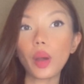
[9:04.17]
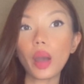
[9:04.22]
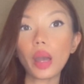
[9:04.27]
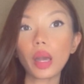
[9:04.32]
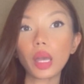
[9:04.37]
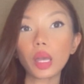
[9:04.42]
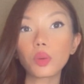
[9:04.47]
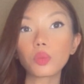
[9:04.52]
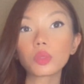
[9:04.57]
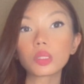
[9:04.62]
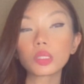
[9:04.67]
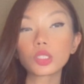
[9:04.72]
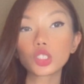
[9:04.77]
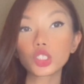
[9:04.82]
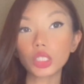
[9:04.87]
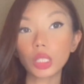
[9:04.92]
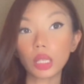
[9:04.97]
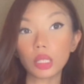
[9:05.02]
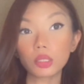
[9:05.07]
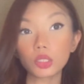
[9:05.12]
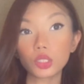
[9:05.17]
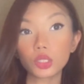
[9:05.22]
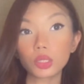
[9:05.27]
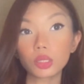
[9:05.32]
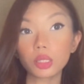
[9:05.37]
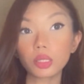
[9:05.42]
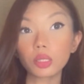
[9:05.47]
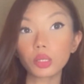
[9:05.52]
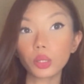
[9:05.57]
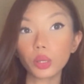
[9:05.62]
I will change the
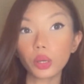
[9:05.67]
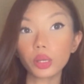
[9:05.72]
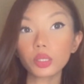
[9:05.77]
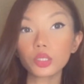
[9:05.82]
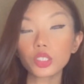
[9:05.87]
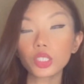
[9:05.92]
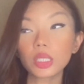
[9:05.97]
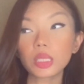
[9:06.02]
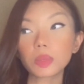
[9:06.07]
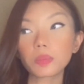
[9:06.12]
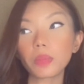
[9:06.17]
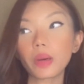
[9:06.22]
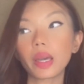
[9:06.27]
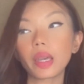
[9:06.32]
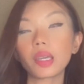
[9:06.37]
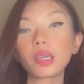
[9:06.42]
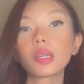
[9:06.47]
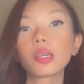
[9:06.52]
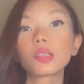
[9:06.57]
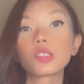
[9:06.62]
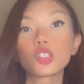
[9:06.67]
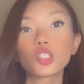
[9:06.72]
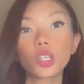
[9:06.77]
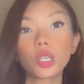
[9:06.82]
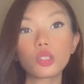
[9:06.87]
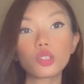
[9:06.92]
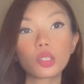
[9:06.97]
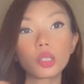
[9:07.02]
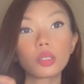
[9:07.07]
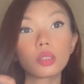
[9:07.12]
look just by
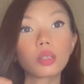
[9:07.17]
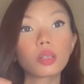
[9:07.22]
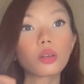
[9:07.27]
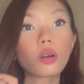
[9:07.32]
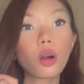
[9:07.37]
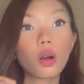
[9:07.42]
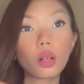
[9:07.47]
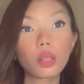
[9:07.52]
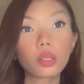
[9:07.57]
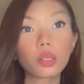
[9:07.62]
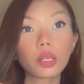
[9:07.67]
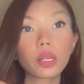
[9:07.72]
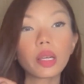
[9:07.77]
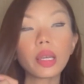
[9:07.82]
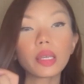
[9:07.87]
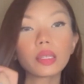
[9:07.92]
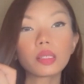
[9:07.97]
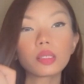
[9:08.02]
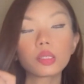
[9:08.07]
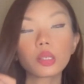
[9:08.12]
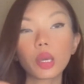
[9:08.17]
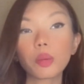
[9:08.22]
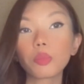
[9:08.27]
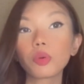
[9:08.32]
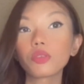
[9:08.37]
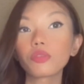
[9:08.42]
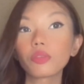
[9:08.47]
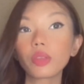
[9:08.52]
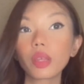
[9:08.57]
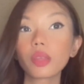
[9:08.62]
changing the color and the type
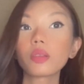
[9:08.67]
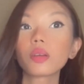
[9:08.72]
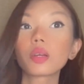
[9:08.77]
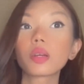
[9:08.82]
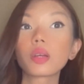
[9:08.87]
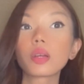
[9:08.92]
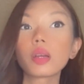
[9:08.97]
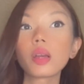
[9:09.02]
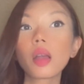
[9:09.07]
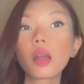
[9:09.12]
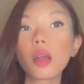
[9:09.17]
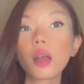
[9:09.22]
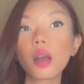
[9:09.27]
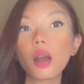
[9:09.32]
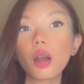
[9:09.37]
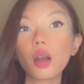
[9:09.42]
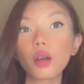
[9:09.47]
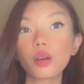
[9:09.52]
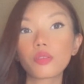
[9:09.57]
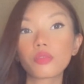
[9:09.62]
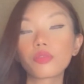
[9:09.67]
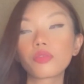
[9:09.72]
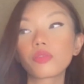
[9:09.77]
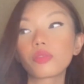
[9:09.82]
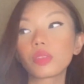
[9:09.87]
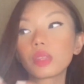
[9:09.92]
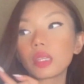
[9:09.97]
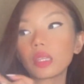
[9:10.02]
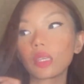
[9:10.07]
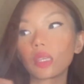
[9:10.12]
of leather of
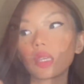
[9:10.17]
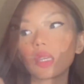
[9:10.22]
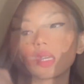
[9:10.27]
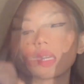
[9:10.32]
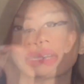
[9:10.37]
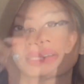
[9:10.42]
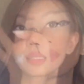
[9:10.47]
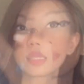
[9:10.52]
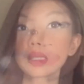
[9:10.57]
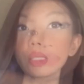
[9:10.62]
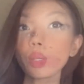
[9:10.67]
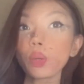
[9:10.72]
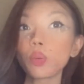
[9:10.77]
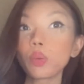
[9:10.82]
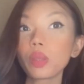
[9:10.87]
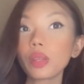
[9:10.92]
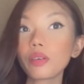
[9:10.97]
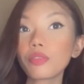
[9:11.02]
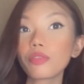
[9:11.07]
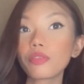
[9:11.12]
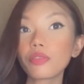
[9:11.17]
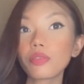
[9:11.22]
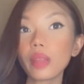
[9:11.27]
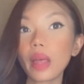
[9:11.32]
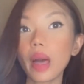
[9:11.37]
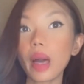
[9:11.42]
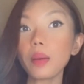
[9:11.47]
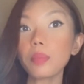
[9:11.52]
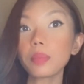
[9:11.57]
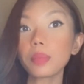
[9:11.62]
the flap. So the
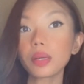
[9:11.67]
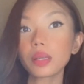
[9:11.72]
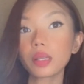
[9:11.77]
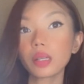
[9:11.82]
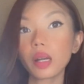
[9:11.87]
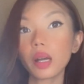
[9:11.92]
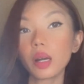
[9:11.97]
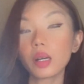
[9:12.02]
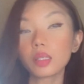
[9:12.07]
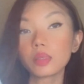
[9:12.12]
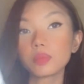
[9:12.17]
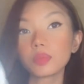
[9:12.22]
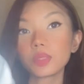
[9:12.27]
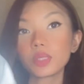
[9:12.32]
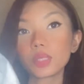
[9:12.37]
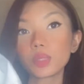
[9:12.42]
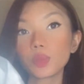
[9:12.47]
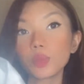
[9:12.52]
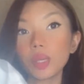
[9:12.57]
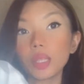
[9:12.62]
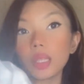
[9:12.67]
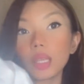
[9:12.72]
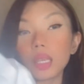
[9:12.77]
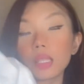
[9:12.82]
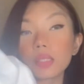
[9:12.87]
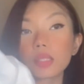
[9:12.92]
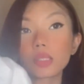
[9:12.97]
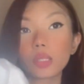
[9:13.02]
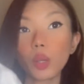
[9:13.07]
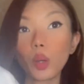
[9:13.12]
flap comes with
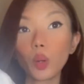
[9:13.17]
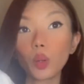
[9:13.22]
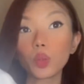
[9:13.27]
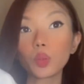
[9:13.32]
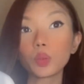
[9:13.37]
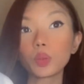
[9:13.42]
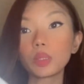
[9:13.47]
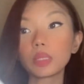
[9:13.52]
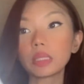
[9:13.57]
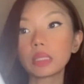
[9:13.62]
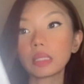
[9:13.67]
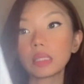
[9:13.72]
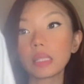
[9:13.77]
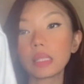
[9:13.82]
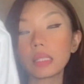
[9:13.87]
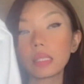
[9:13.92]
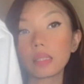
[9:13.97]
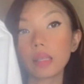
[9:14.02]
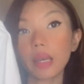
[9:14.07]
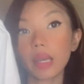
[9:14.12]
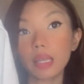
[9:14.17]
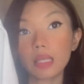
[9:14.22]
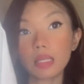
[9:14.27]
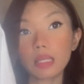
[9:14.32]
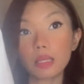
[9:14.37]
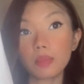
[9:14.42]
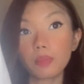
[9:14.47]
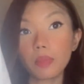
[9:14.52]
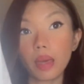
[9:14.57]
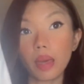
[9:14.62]
its own
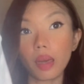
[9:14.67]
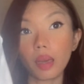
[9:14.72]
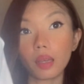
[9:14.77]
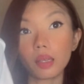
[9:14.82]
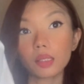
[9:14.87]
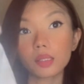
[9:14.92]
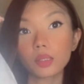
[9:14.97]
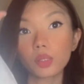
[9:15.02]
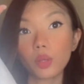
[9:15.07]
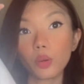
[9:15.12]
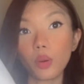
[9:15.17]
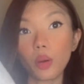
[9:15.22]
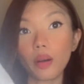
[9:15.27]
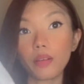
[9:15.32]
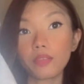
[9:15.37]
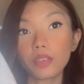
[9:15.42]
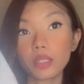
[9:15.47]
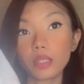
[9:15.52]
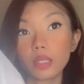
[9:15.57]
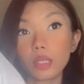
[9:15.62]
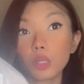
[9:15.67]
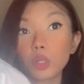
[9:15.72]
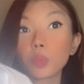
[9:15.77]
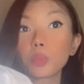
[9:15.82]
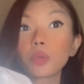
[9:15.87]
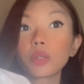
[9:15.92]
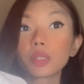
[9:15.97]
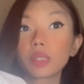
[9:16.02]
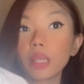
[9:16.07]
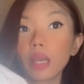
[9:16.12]
nice bag, so obviously to
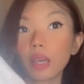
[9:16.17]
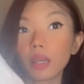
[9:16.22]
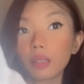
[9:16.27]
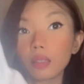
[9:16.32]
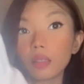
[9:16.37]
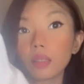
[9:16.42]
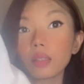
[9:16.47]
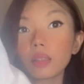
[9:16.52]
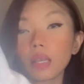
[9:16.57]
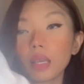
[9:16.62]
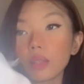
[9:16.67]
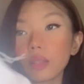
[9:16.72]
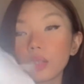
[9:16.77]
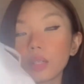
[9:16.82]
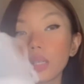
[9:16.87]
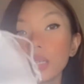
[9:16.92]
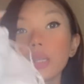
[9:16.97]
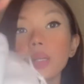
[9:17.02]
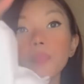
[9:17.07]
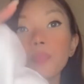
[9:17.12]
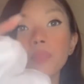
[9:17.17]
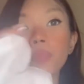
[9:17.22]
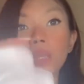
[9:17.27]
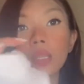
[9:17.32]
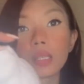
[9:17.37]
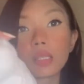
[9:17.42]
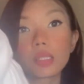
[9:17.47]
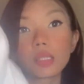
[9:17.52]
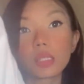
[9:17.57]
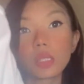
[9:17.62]
protect the leather.
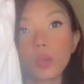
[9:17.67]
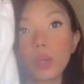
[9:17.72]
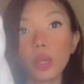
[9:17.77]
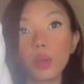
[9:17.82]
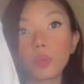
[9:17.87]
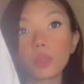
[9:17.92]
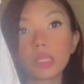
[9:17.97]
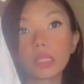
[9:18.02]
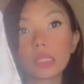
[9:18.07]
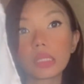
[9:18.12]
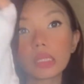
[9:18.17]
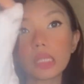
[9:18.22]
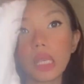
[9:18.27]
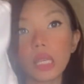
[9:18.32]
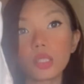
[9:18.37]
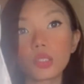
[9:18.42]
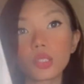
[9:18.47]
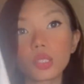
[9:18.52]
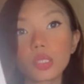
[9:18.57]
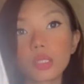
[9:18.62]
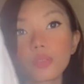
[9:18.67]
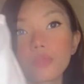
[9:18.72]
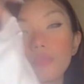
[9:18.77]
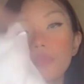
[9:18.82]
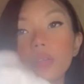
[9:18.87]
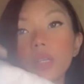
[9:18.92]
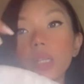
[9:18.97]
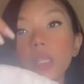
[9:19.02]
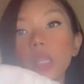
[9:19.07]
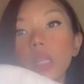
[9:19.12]
So it will say just
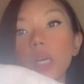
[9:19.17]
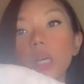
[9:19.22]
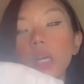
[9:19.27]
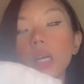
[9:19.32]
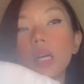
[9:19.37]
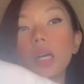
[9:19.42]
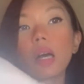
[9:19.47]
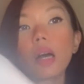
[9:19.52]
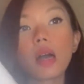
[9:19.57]
Furla,